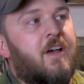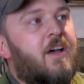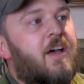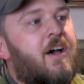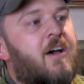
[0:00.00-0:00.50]

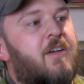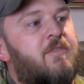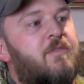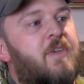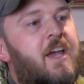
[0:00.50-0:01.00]
I've
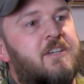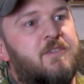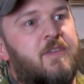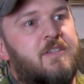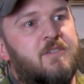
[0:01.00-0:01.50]

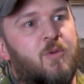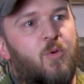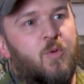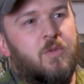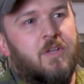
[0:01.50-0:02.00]
actually
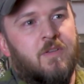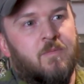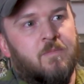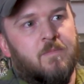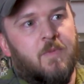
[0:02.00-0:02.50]
sold
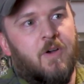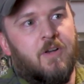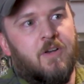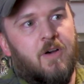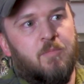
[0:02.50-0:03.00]
a
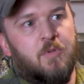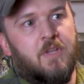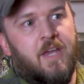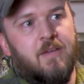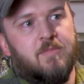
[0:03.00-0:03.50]
couple
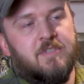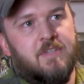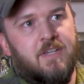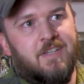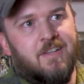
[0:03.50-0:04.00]

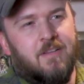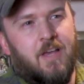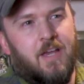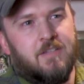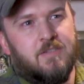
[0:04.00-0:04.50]
lamps in the
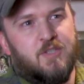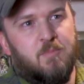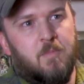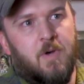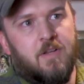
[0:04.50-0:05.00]
last
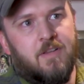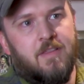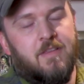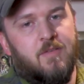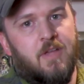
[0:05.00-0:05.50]
month
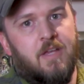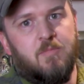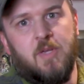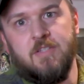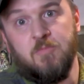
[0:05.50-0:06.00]

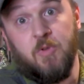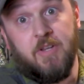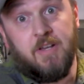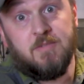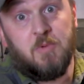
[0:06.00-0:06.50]
and made some really
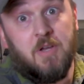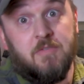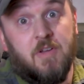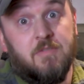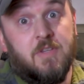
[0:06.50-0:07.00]
nice
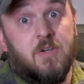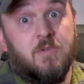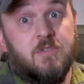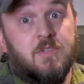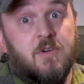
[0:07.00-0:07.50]
profit off of
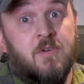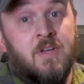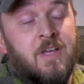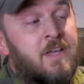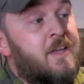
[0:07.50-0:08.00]
those. So
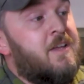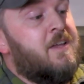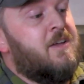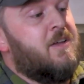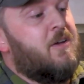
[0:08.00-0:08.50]

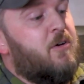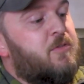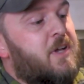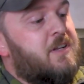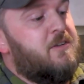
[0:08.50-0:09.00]

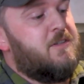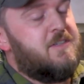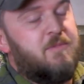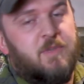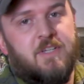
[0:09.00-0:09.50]
hopefully I can do the
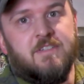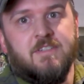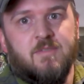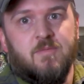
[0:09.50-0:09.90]
same with this.